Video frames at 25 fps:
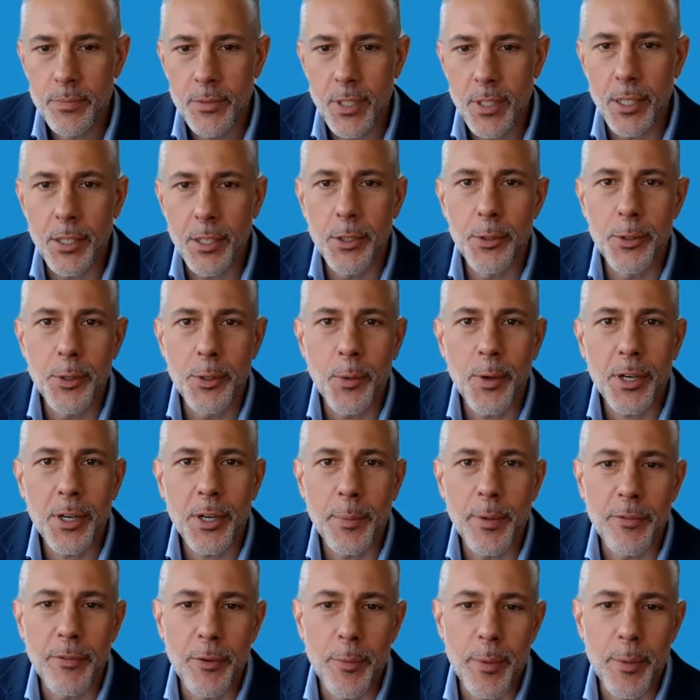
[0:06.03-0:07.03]
Hello and
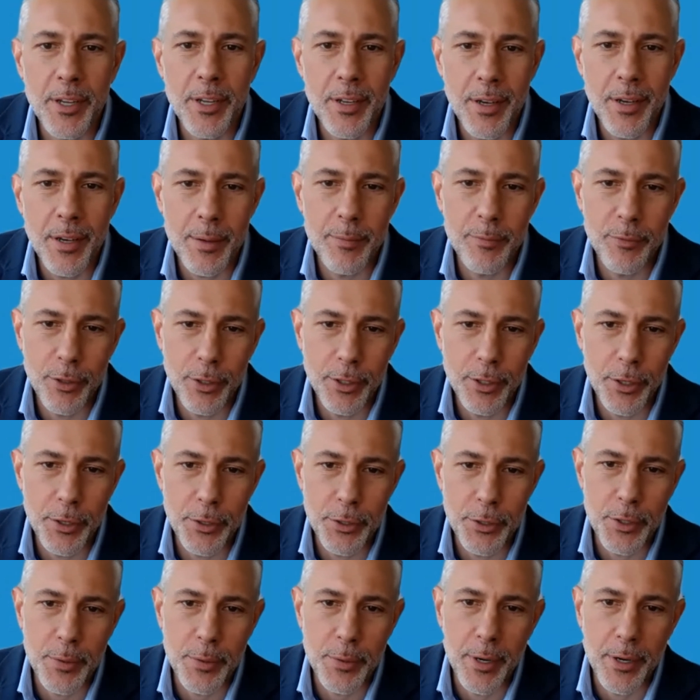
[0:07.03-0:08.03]
welcome everybody. I'm Vern
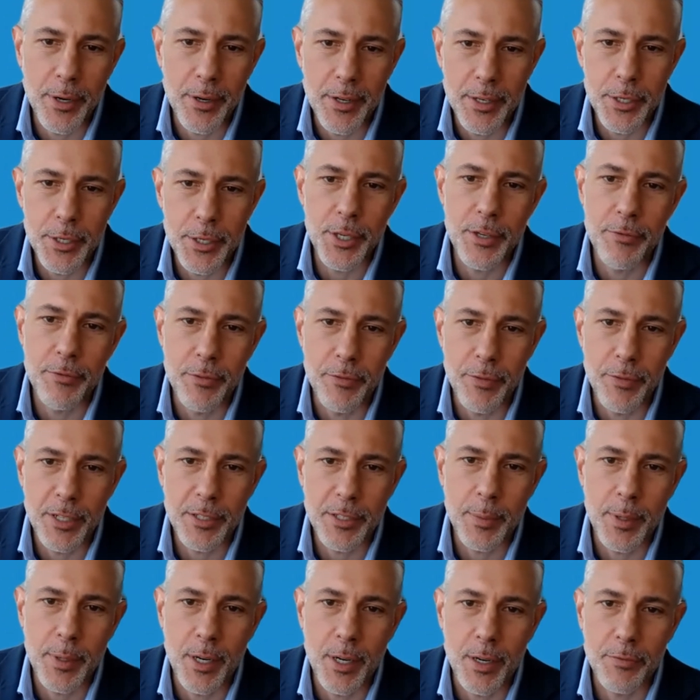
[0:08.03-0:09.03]
Cushenberry, Chief
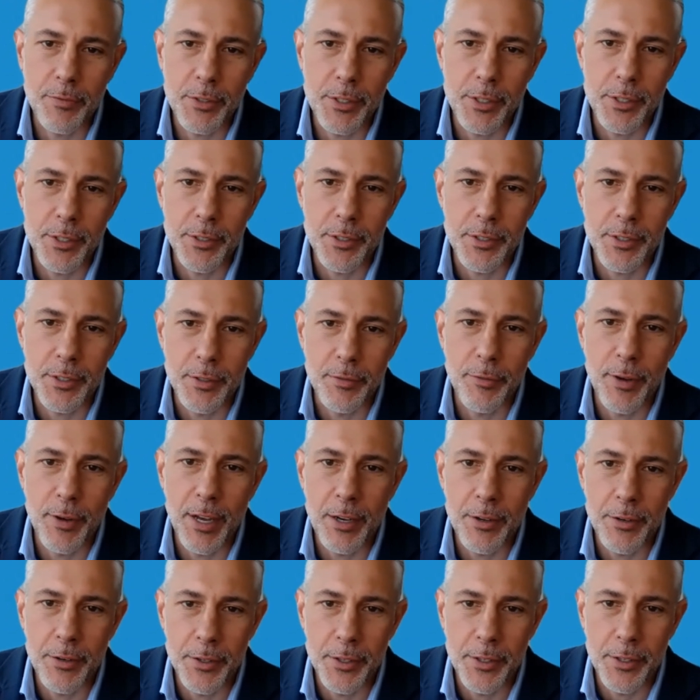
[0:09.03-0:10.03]
Investment Officer and
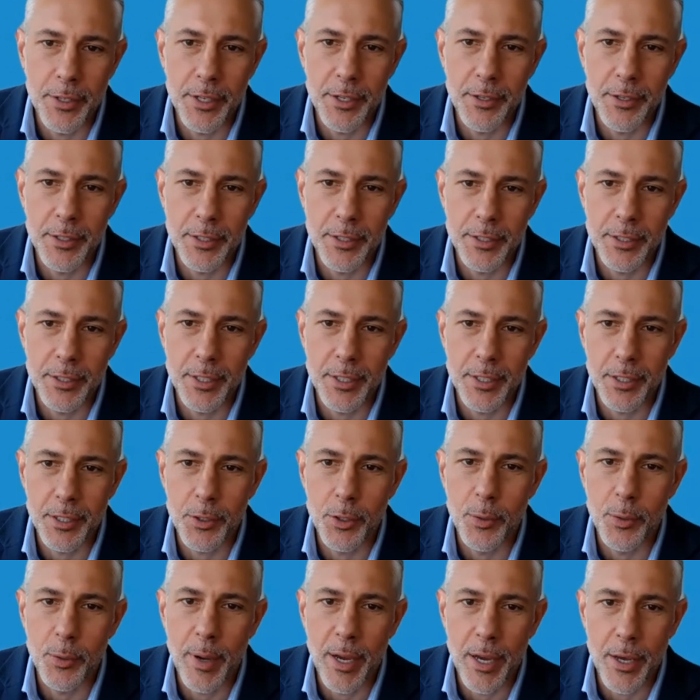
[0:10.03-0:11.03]
founder here at
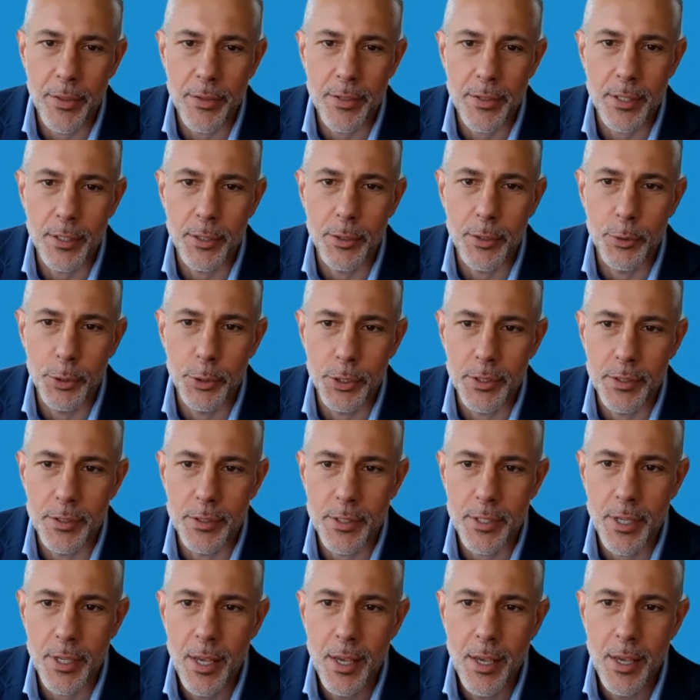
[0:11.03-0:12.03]
GoalPath
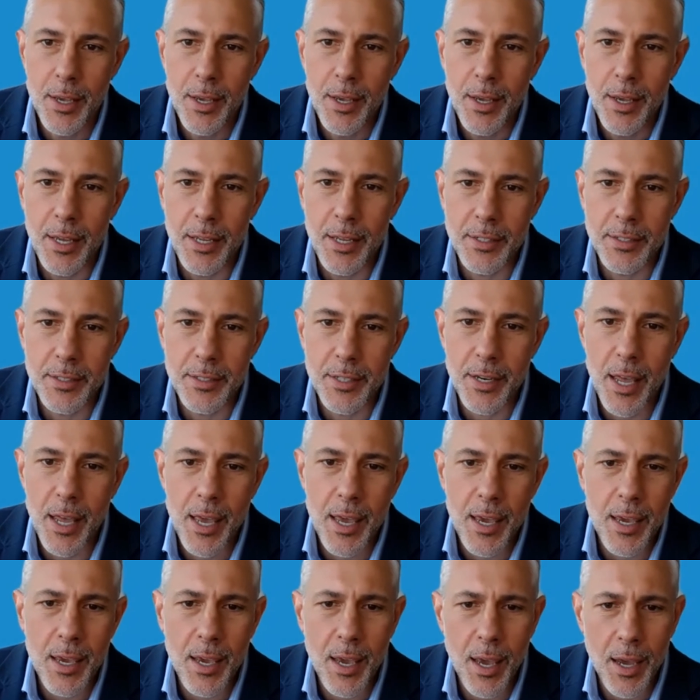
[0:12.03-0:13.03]
Solutions. And
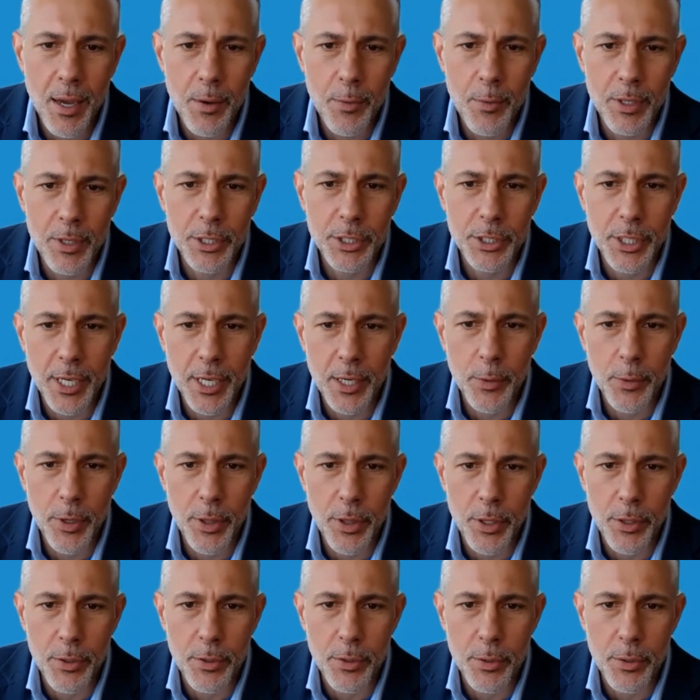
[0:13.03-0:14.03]
today I want to share with
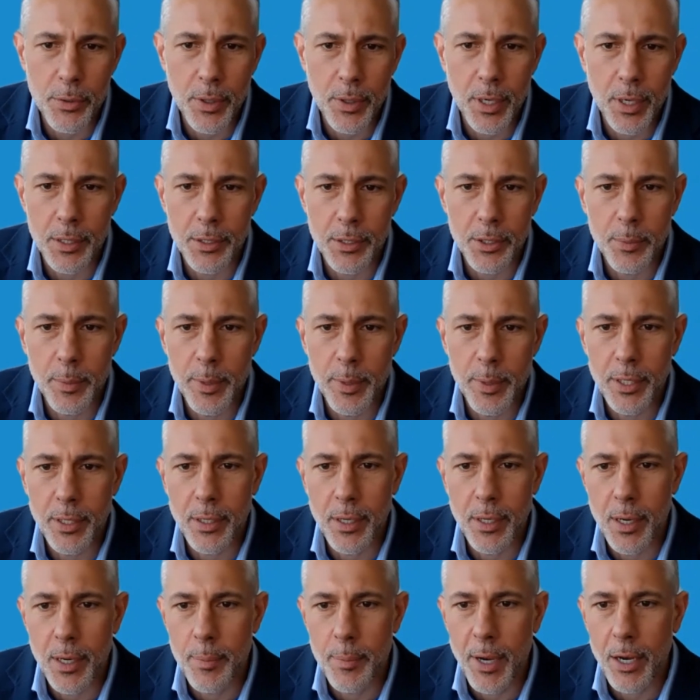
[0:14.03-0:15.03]
you a little bit
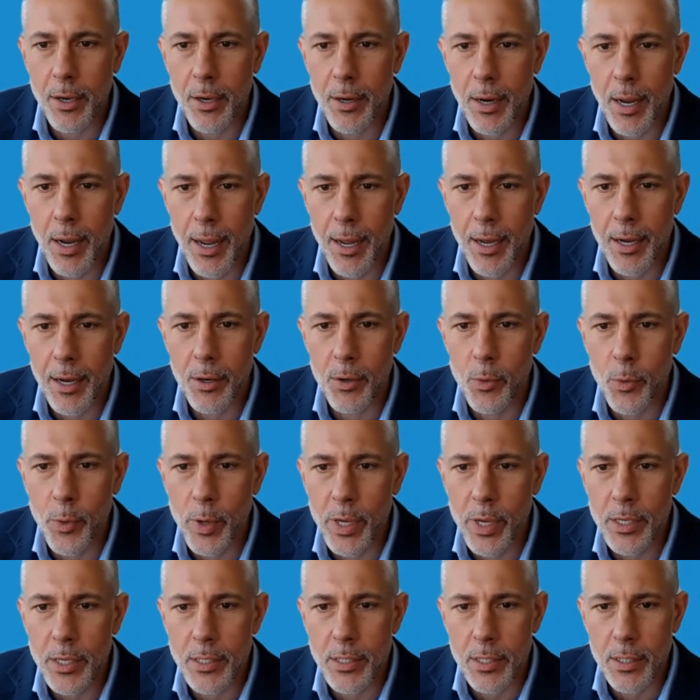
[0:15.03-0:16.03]
about how
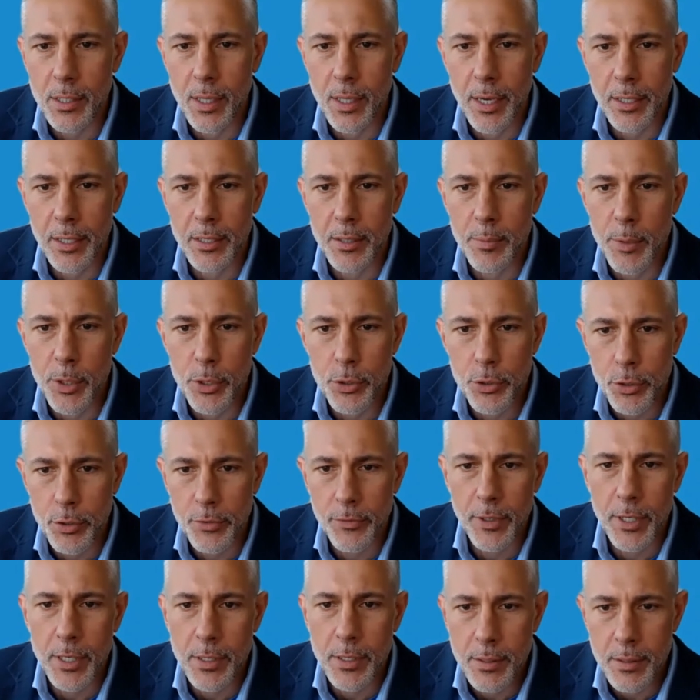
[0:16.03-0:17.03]
we select mutual
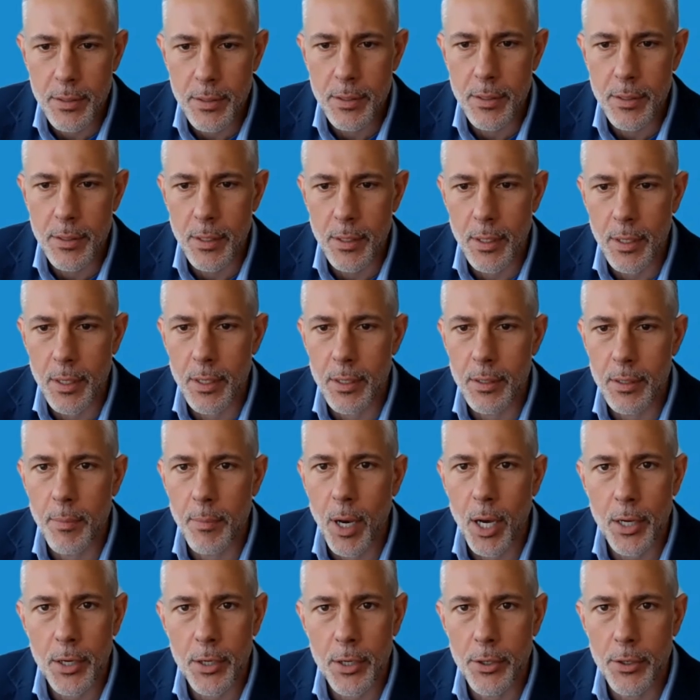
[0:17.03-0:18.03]
funds and
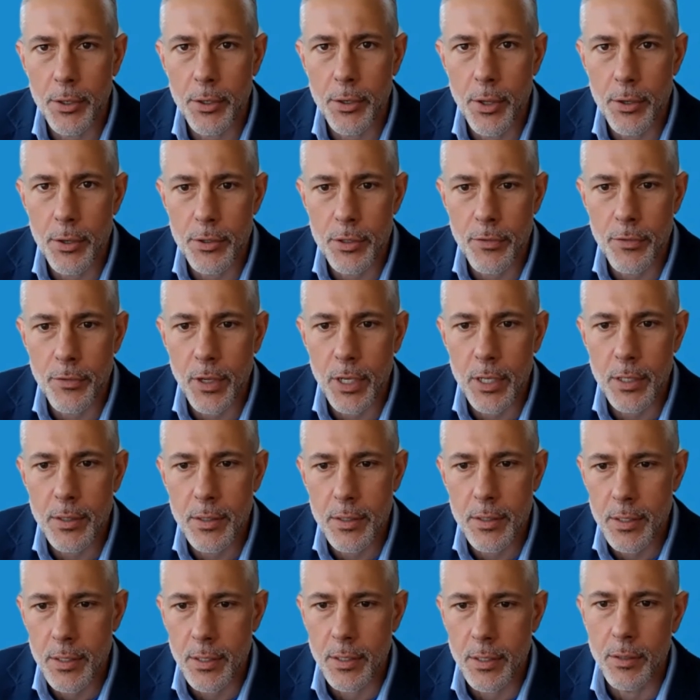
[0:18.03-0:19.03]
monitor those
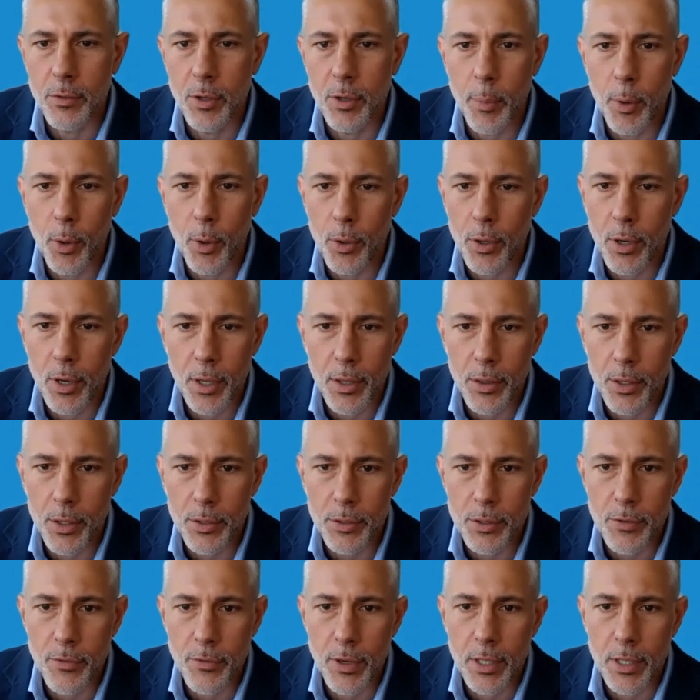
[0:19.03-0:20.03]
funds and report on
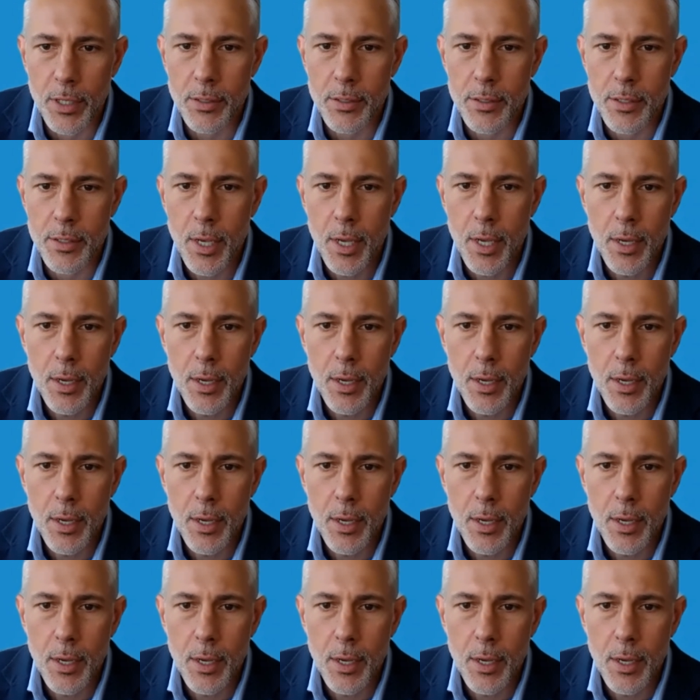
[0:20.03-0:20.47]
those funds